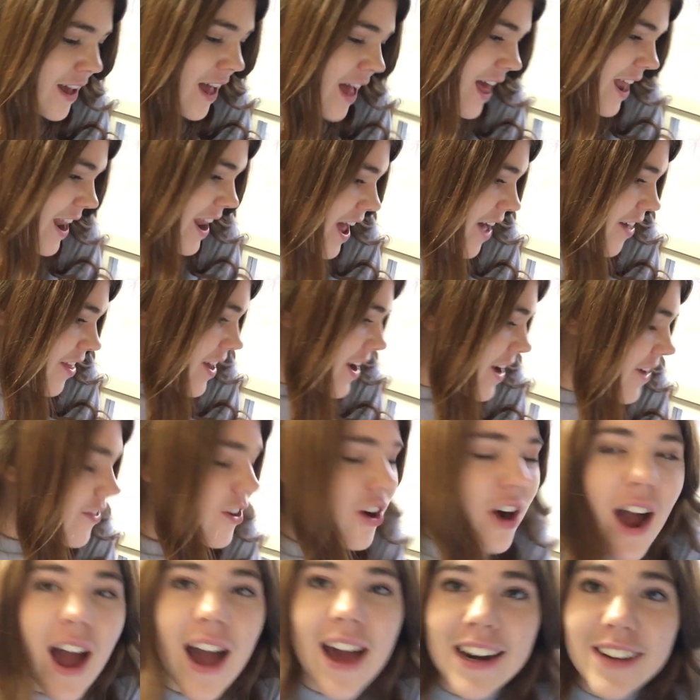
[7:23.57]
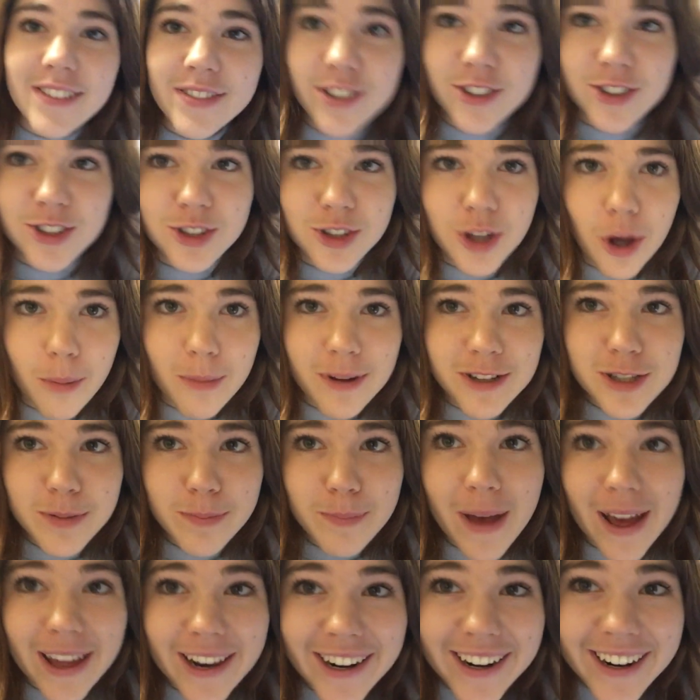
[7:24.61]
And now that I've cried, I feel so much
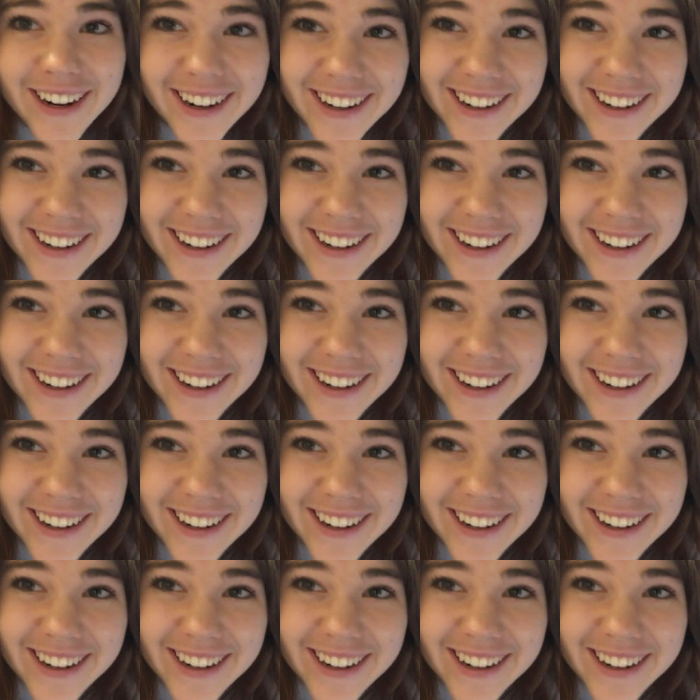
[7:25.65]
better.